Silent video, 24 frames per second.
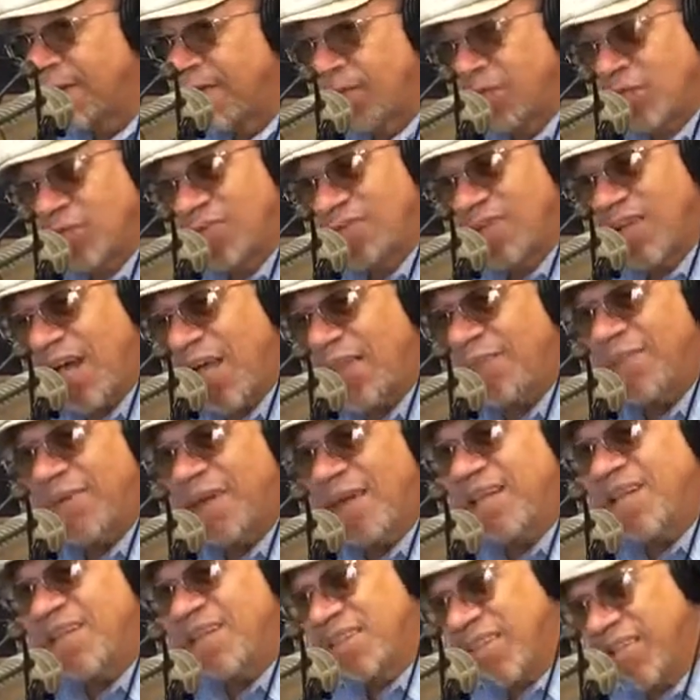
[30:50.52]
You've got
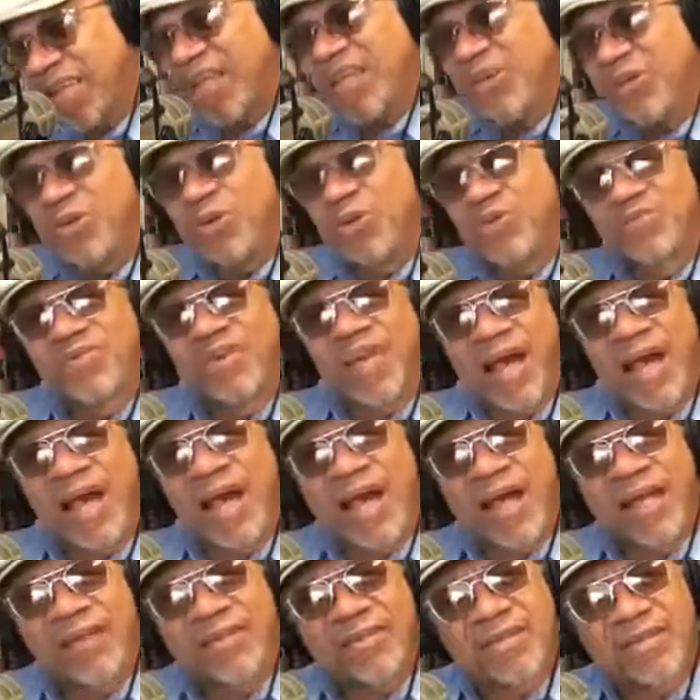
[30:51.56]
that, and then you've
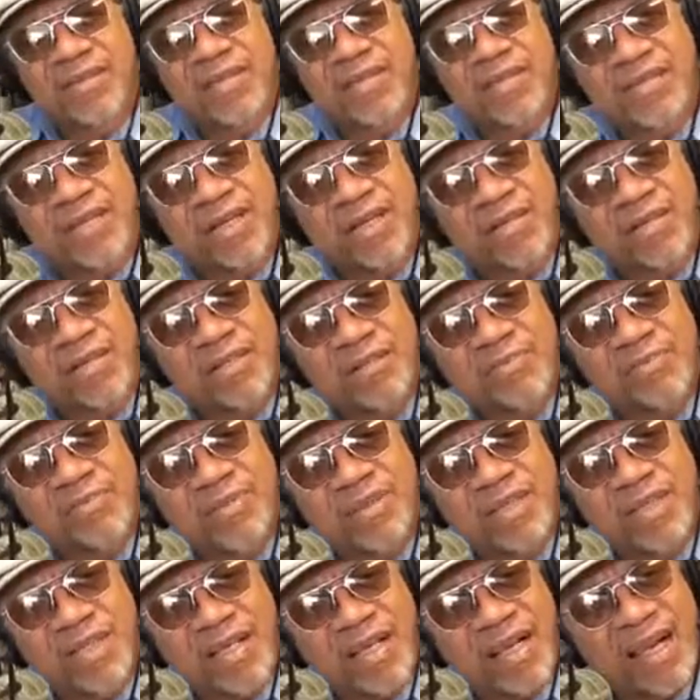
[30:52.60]
got this other
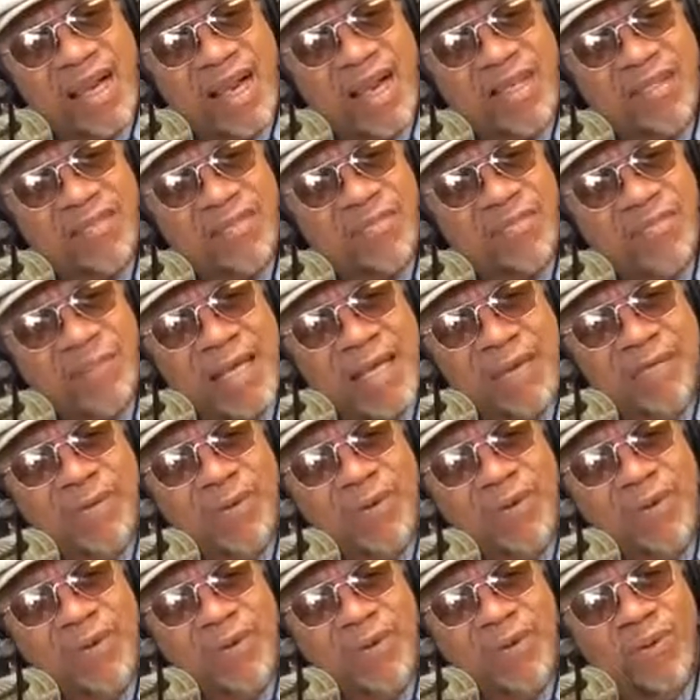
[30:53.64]
class of
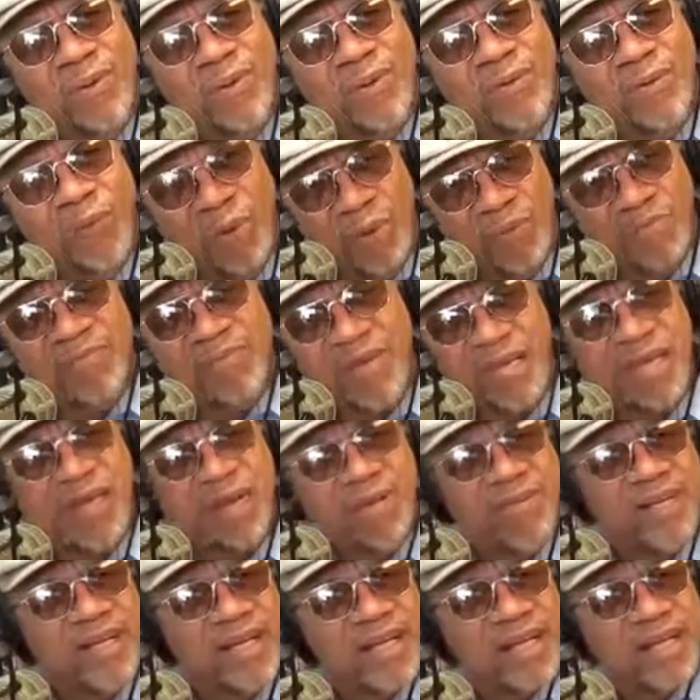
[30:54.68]
people who feel
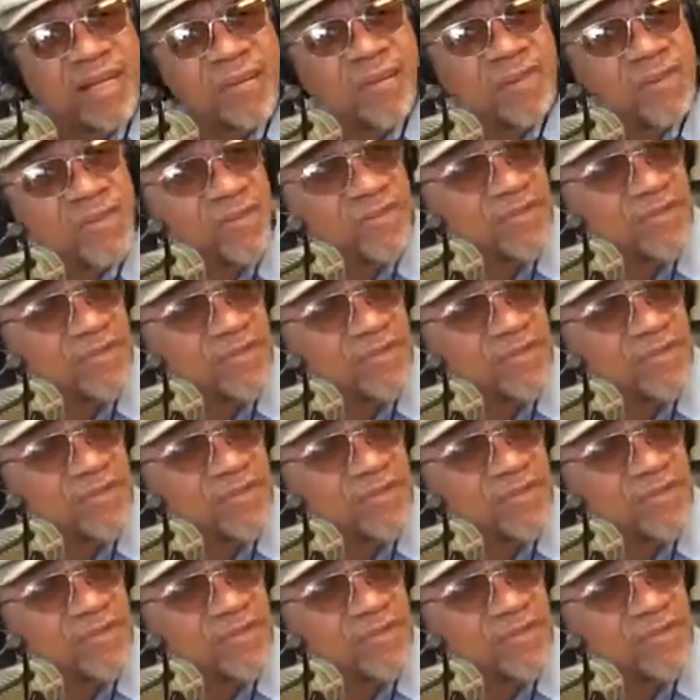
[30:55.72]
that he was a